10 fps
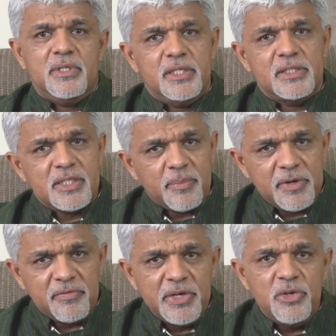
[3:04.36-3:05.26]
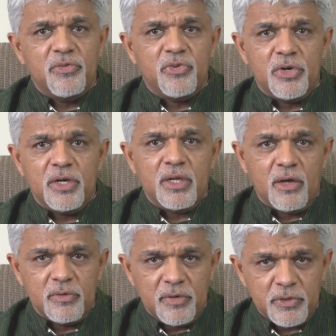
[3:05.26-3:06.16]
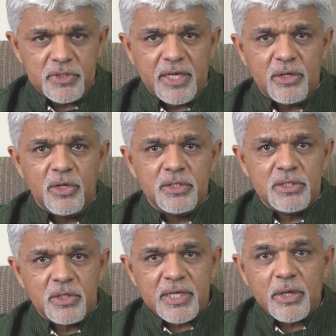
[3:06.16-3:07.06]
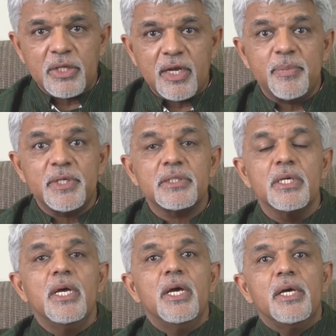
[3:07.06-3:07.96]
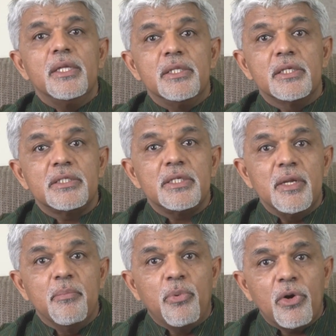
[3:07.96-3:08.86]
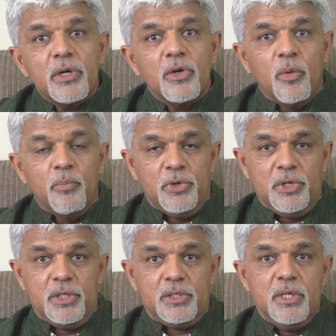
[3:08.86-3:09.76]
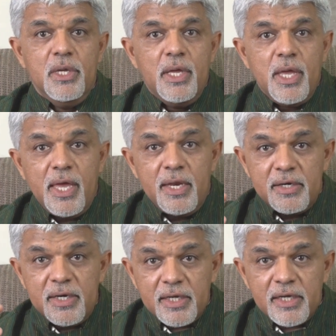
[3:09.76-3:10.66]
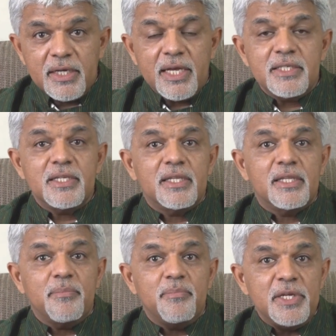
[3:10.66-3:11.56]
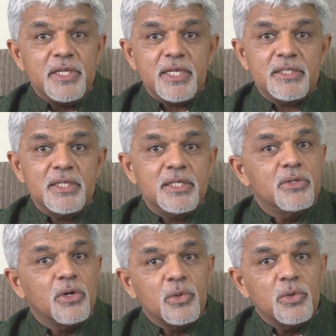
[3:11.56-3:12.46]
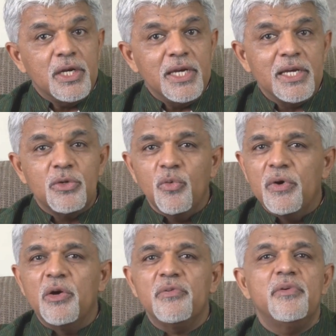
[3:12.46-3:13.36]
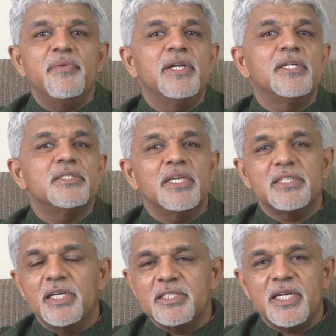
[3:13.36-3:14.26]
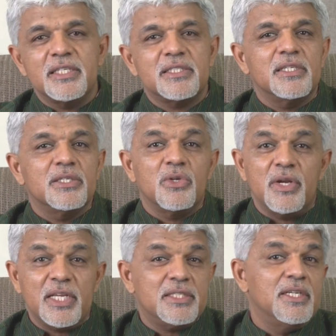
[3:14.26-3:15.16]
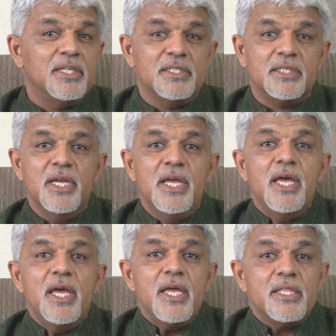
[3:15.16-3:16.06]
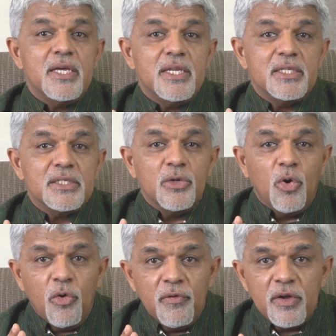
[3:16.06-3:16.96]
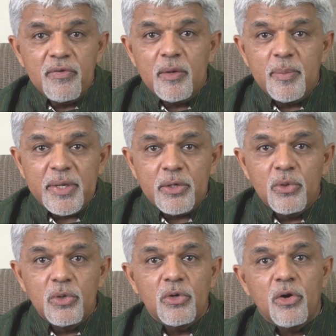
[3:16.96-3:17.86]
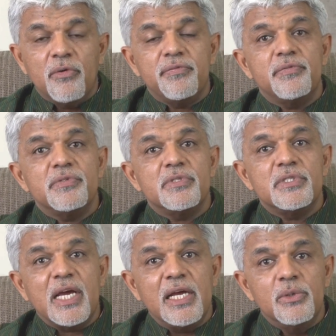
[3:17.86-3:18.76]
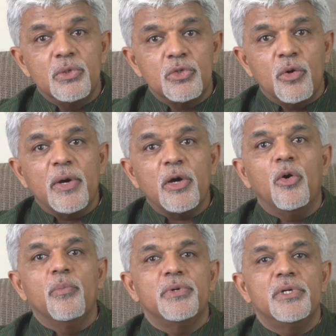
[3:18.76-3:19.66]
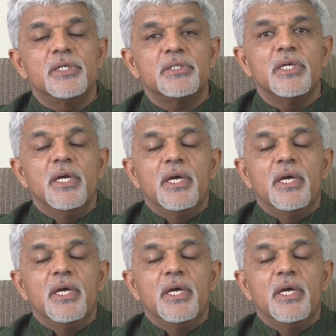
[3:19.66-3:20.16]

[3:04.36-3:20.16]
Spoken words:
There is a separate video for it. However, for psychologists or psychotherapists, this is an important component. And recognize that PTSD is not only linked to one-off events, natural disasters or accidents. There is an overwhelming role of childhood trauma components,